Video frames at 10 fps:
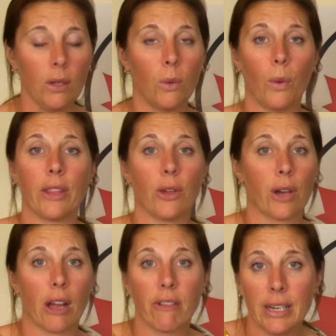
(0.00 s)
whether you're
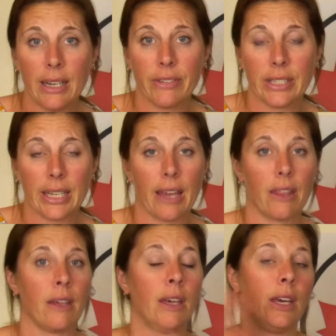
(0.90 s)
currently living
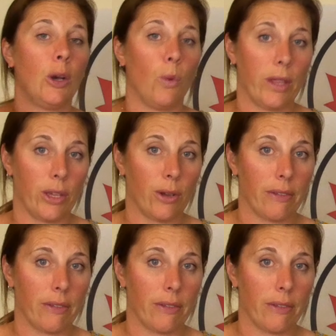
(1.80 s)
together, whether you're